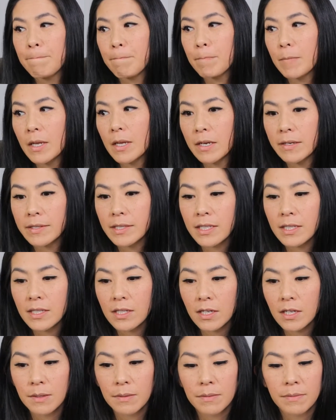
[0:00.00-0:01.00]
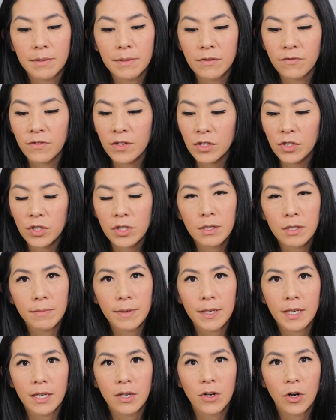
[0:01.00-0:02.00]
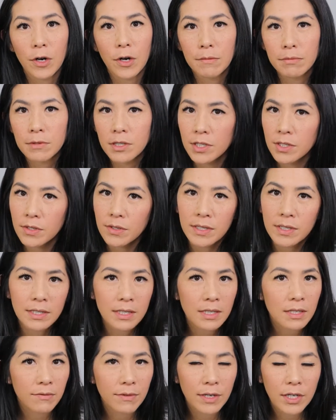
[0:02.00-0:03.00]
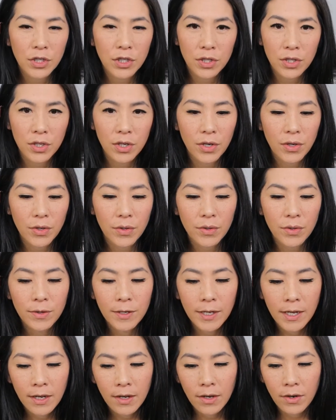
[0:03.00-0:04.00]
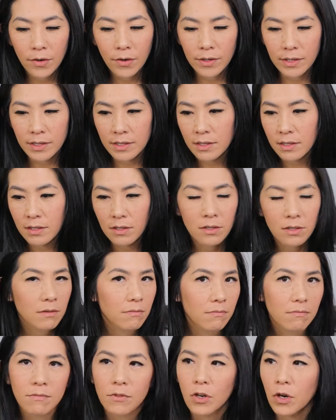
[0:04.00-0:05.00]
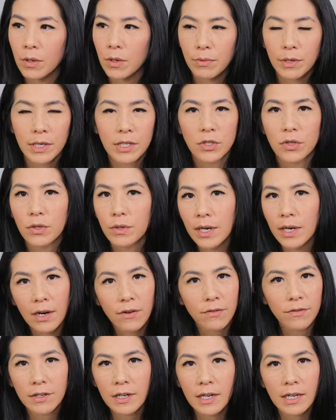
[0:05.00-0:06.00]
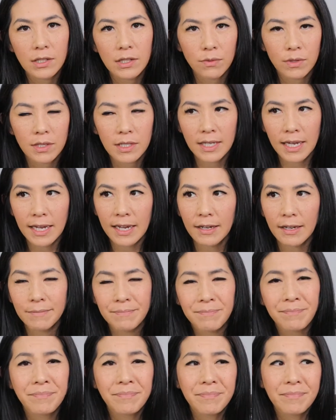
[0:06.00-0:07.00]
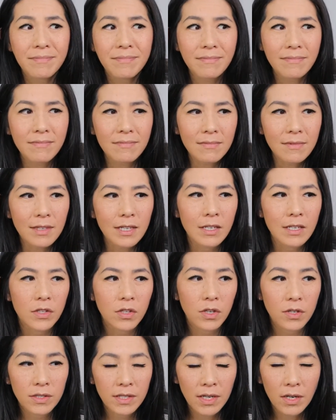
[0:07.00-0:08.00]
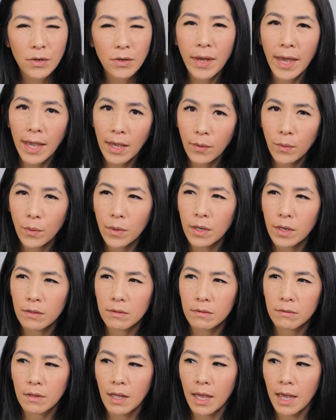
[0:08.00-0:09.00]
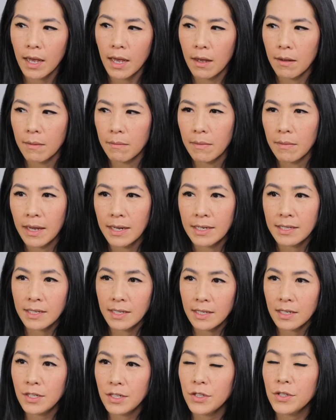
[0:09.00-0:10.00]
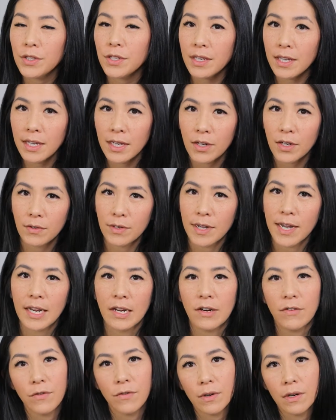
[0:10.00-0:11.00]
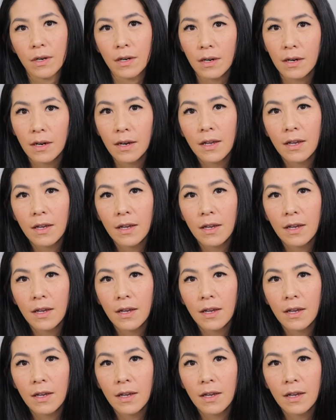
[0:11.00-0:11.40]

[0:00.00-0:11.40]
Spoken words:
because he's going to eventually be carb to insulin ratio, or insulin to carb ratio, however you guys want to say it. So I was like, okay, well, I did do the keto diet for